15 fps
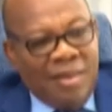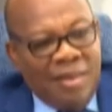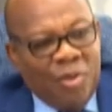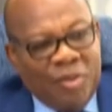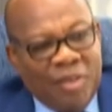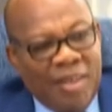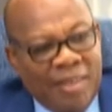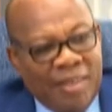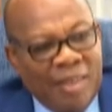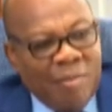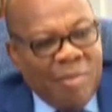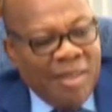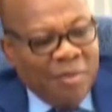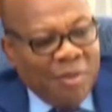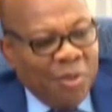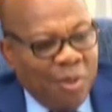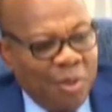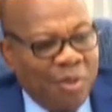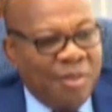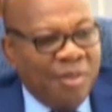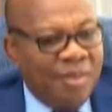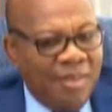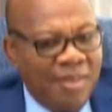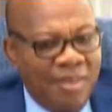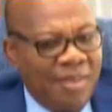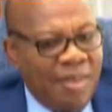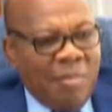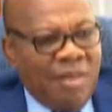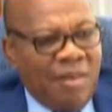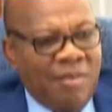You think there's been a result?
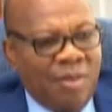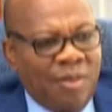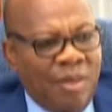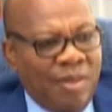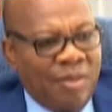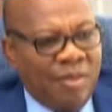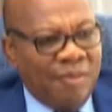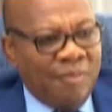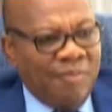There's been no result.